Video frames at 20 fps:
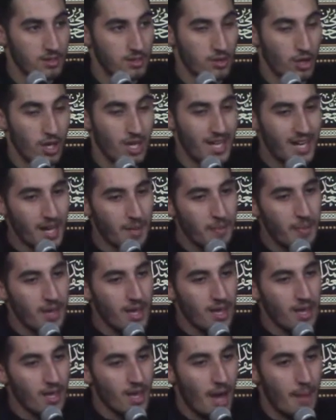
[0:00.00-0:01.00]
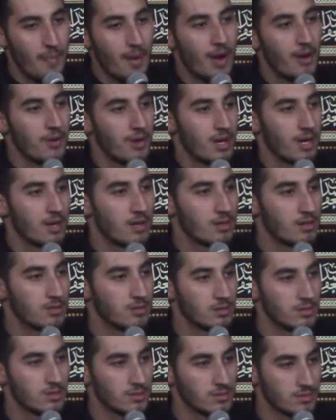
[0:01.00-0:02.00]
Don't let it be a barrier
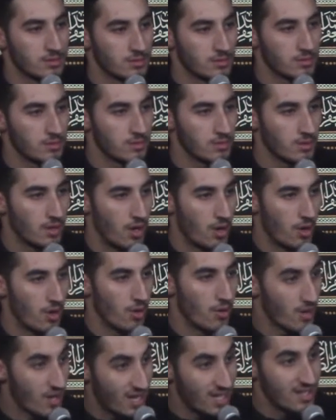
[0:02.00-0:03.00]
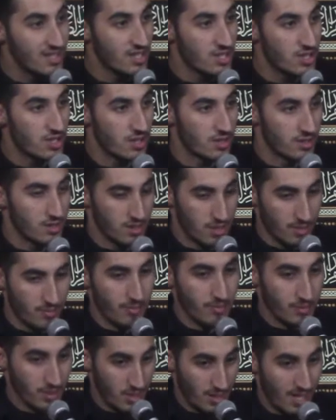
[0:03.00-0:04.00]
or a condition to,
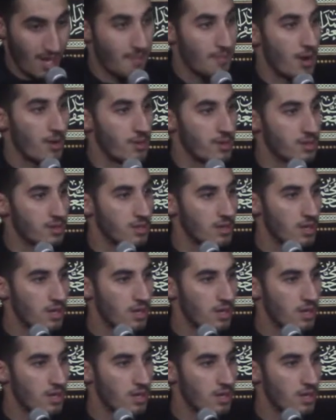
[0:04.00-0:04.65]
to get married.